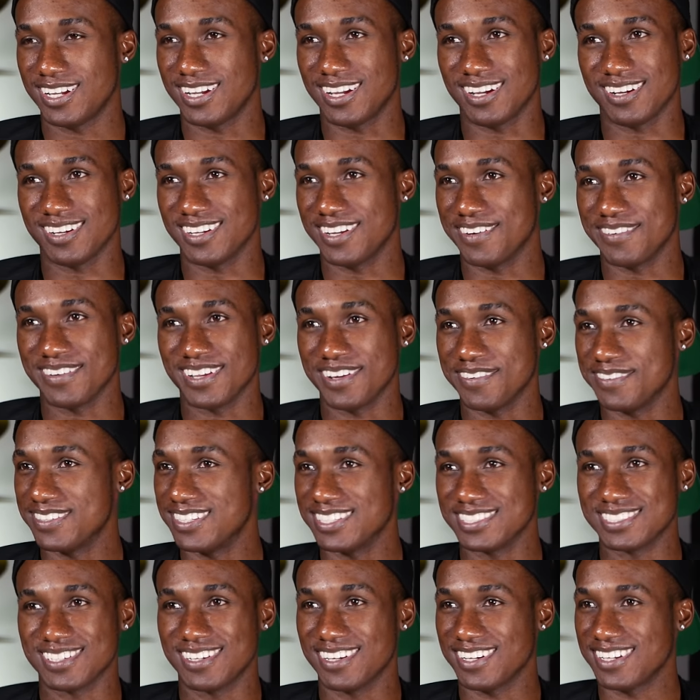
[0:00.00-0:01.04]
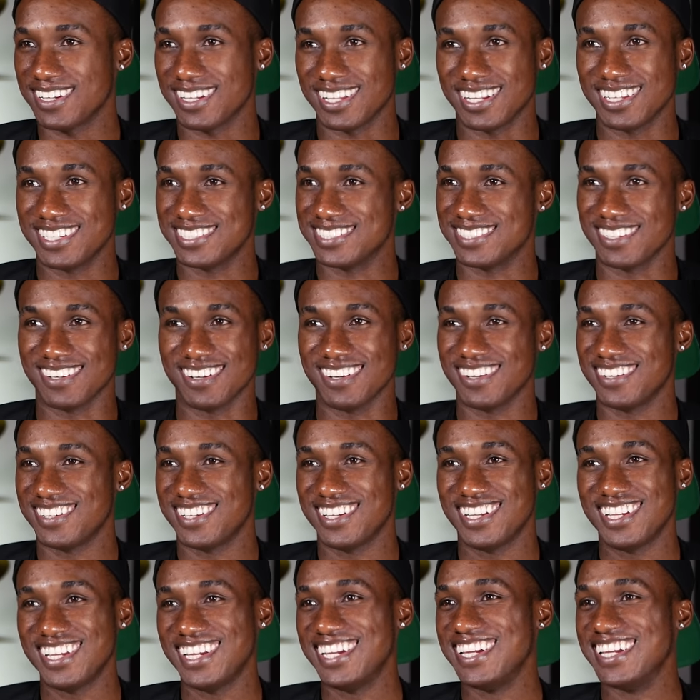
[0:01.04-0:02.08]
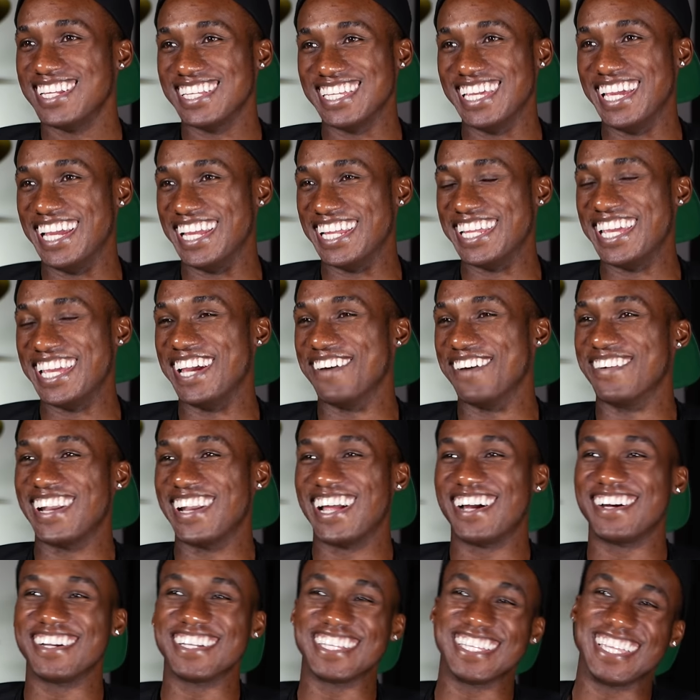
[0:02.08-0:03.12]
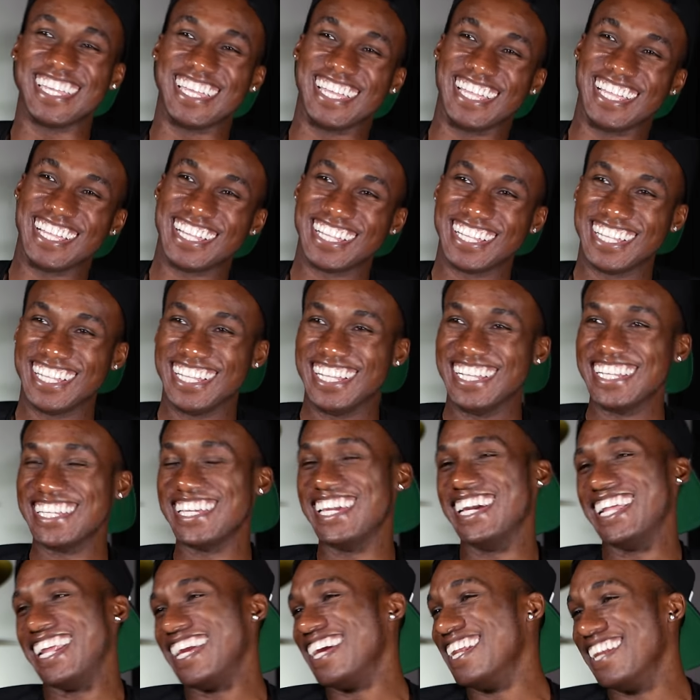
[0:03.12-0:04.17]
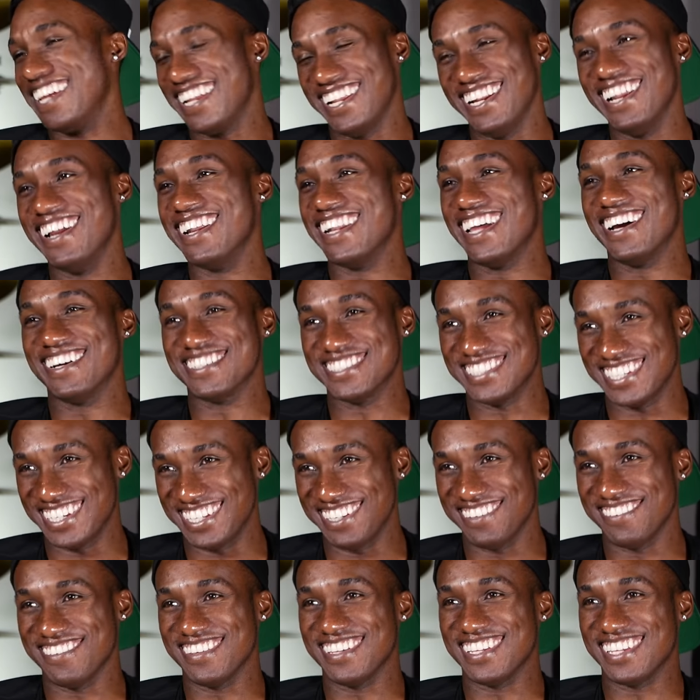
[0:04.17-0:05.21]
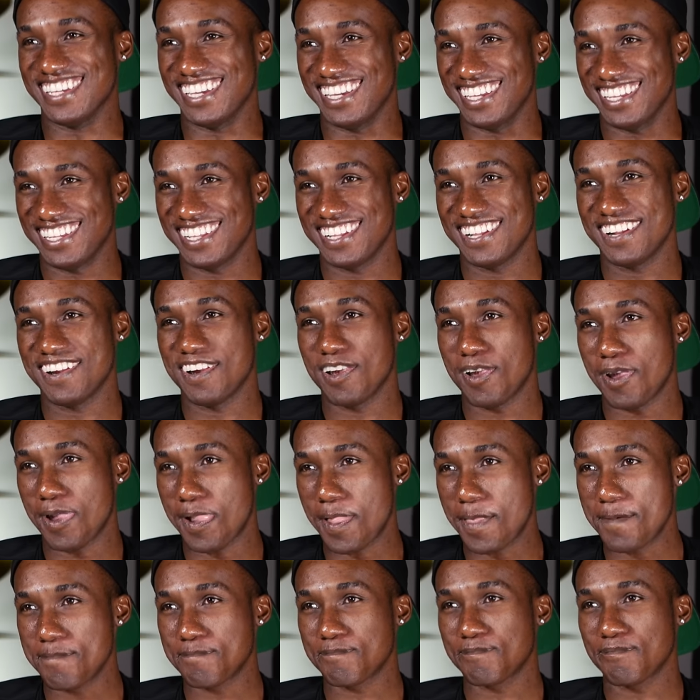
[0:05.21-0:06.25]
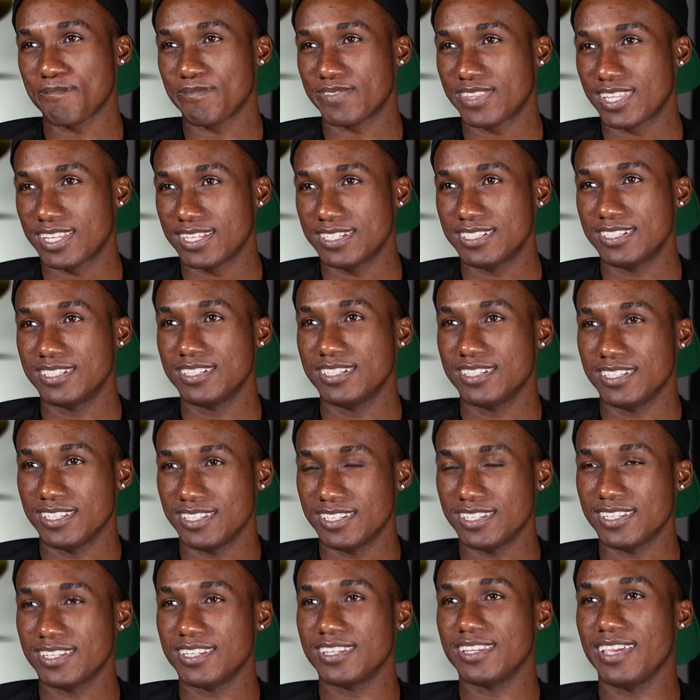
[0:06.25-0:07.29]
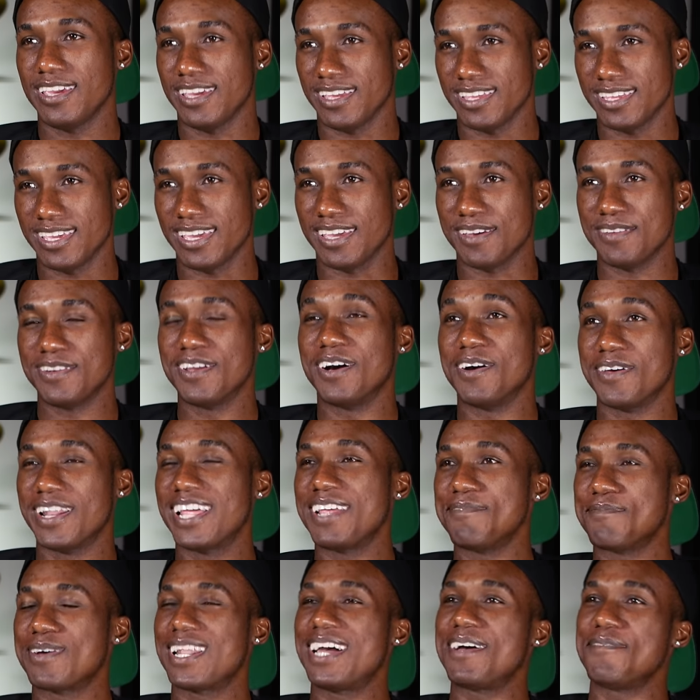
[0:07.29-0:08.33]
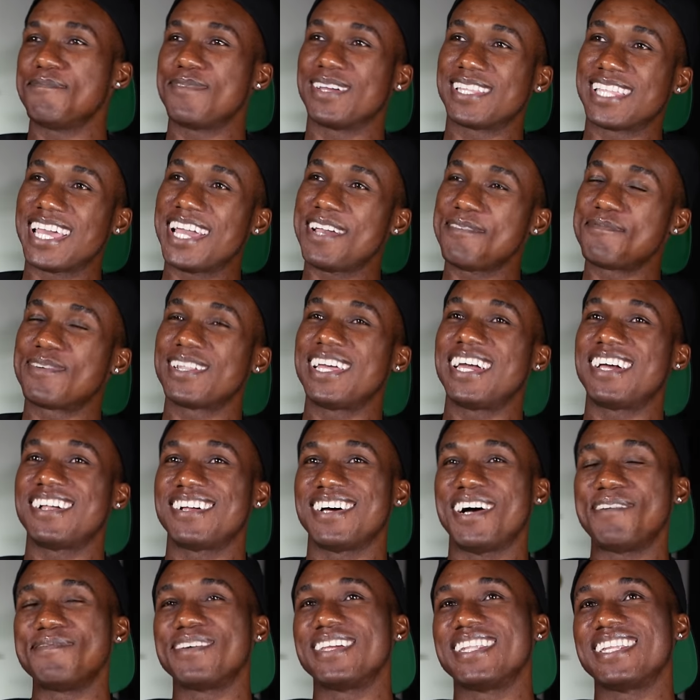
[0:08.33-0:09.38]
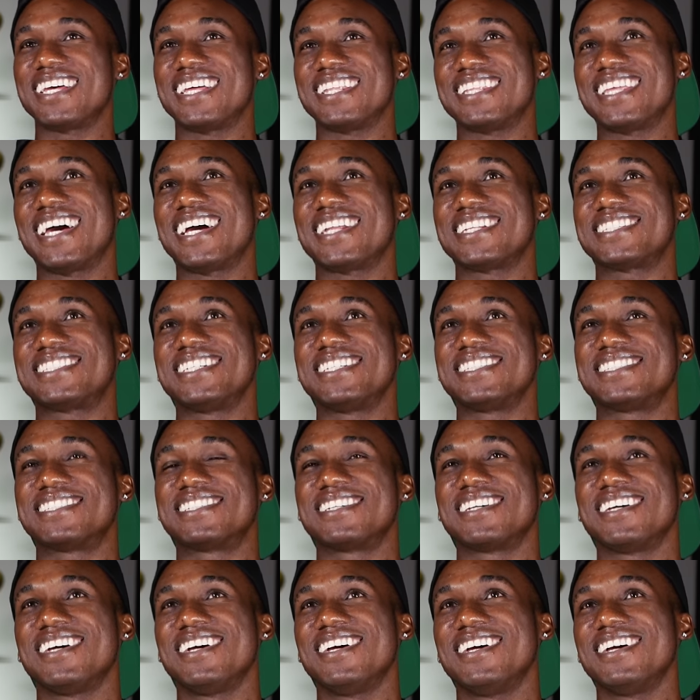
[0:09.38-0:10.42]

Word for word: Uh, every, everything's all good. So yeah, yeah. But I was, that was yeah. the end of that. Yeah, that, and I, that was the end of it. Yeah. Crooked I is a reasonable dude, also. Yeah, yeah. No, and I, but I, but that, but I, I mean, that, that just,